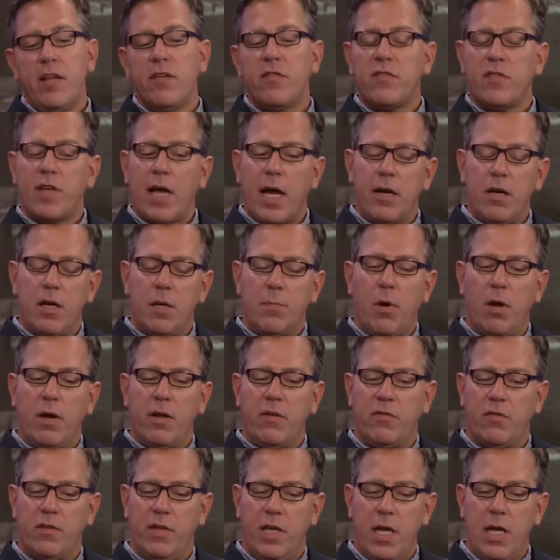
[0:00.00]
They decided
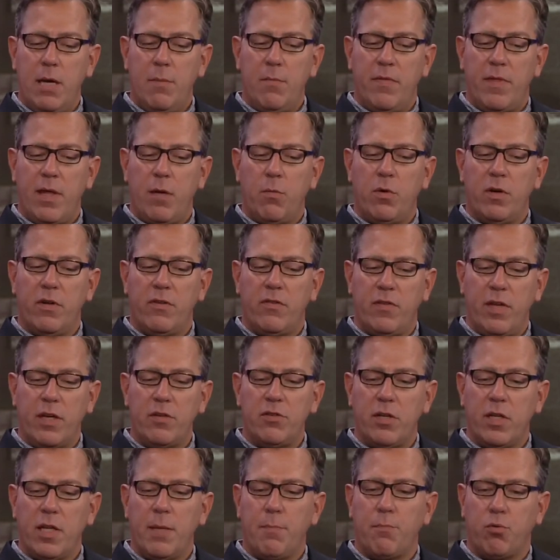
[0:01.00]
upon a scheme that would
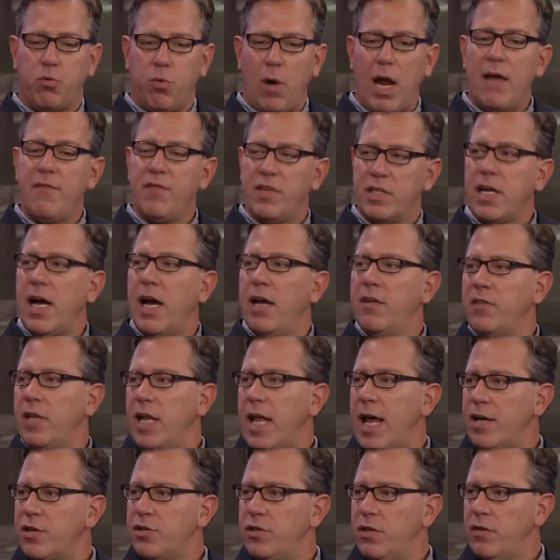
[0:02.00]
essentially
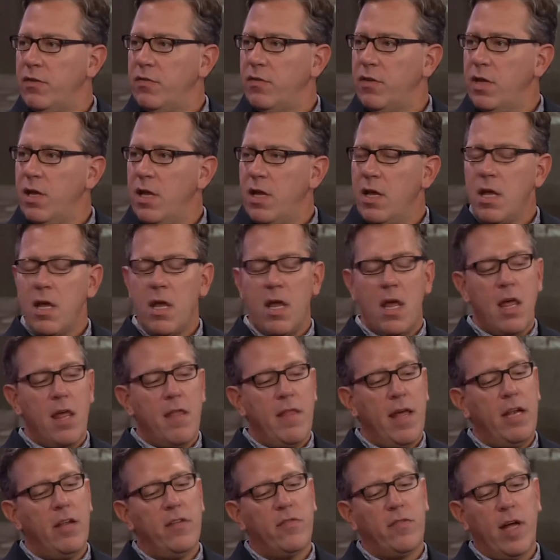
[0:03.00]
privatize elections.
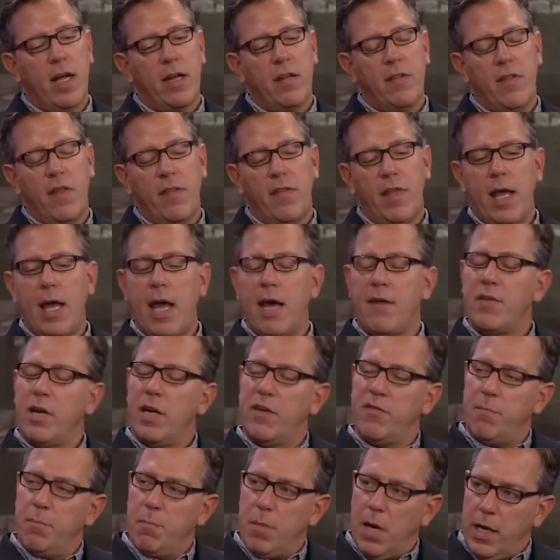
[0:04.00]
They decided that they
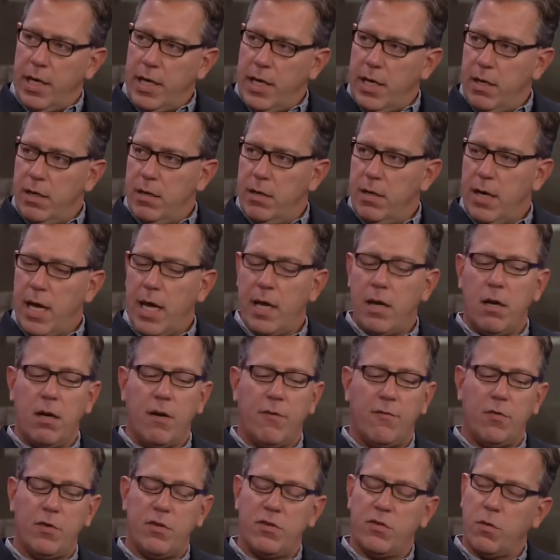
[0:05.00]
have enough money
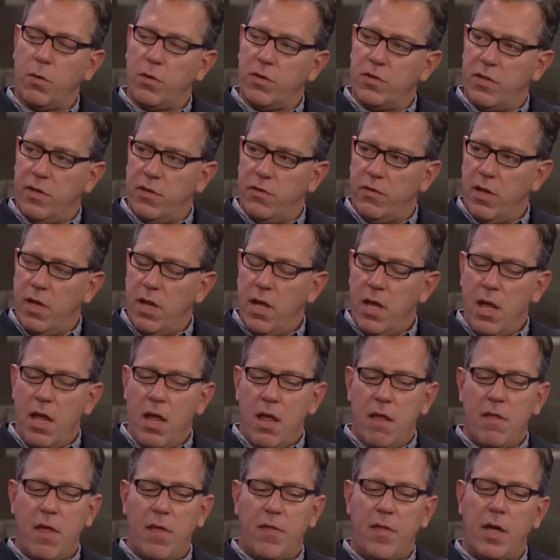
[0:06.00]
and enough resources
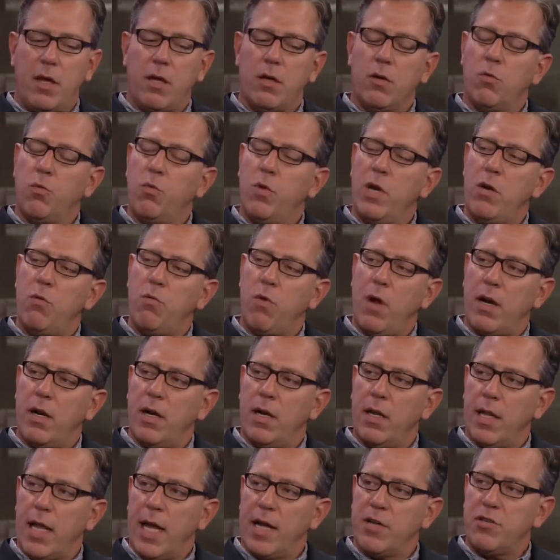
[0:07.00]
that they could
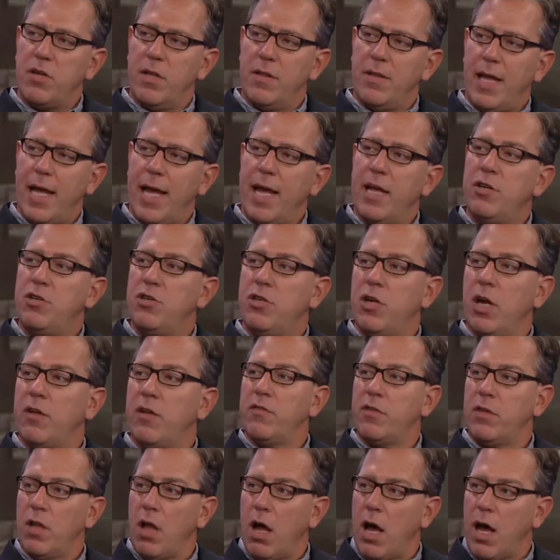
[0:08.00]
rerun an election they
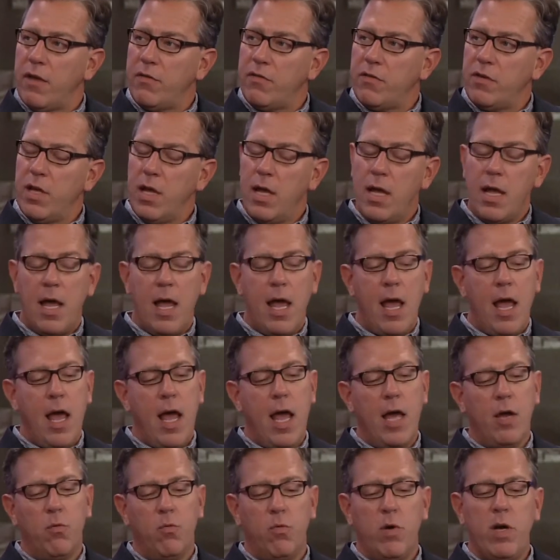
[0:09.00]
just lost,
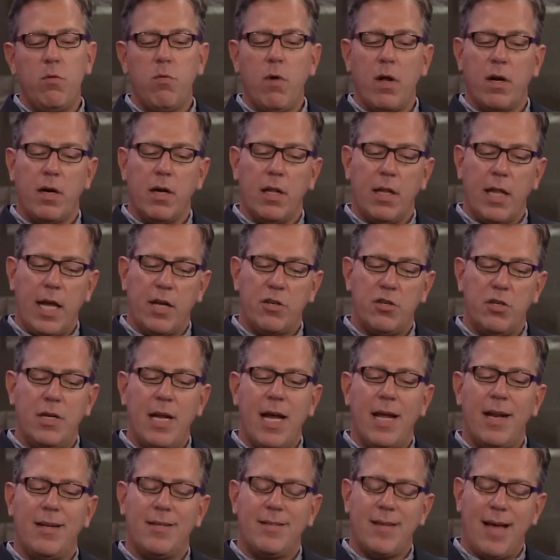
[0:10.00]
and rerun an
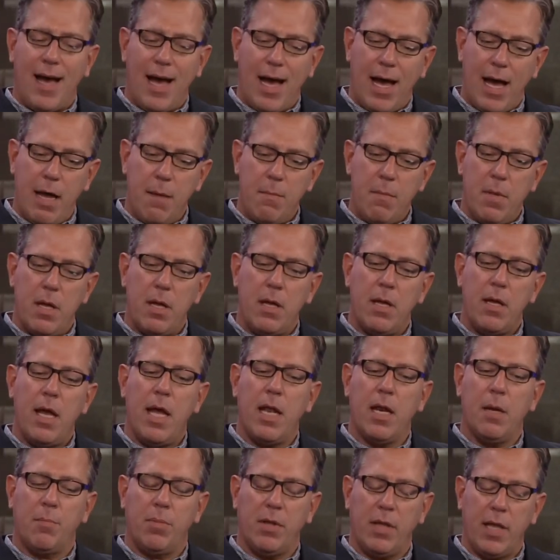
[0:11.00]
election at a time
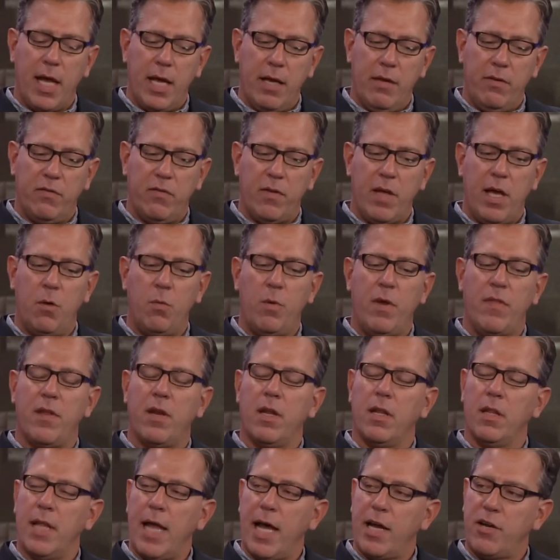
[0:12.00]
and a place and
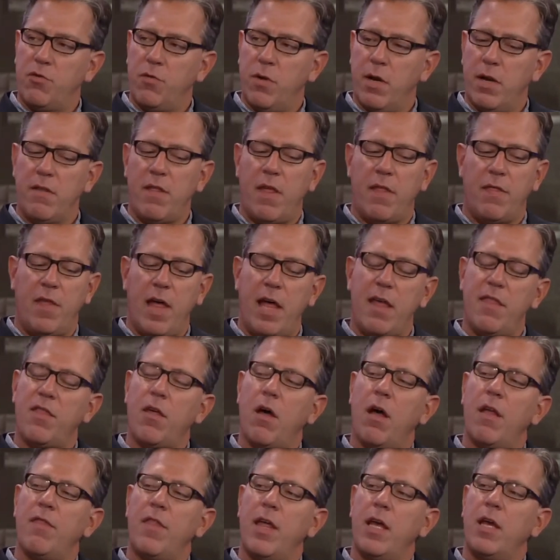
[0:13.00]
with an electorate that
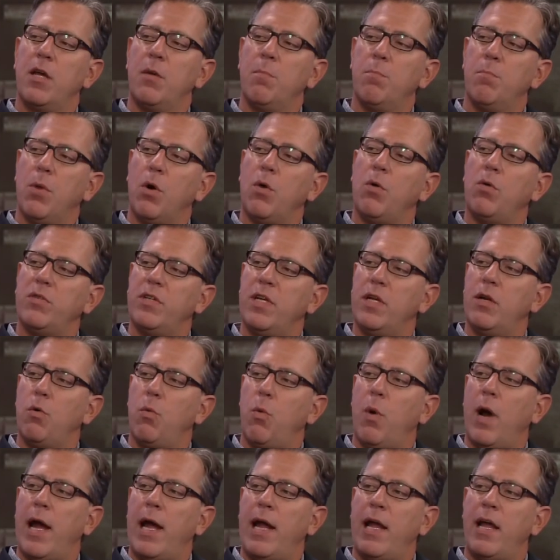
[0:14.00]
they thought they could
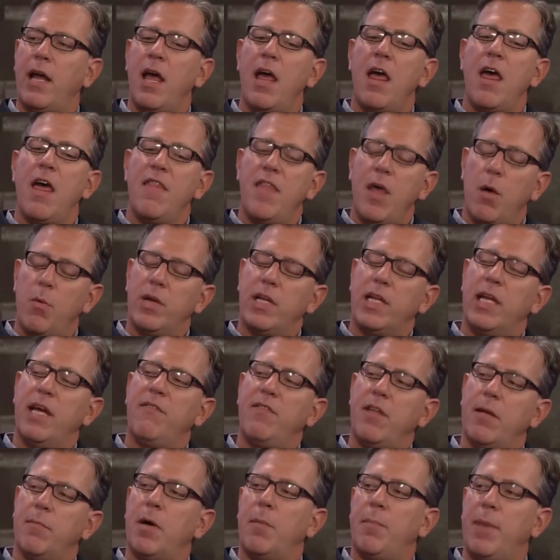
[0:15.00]
mold in a way that
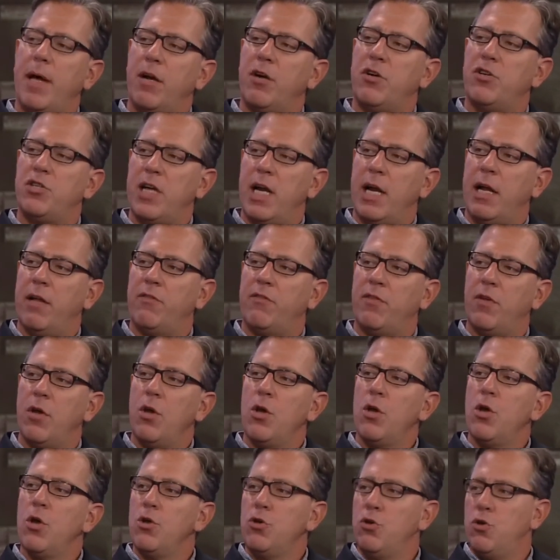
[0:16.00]
would give them a better
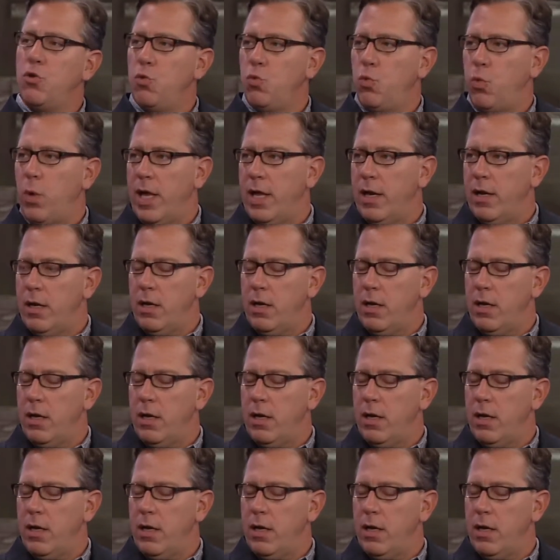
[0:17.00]
chance to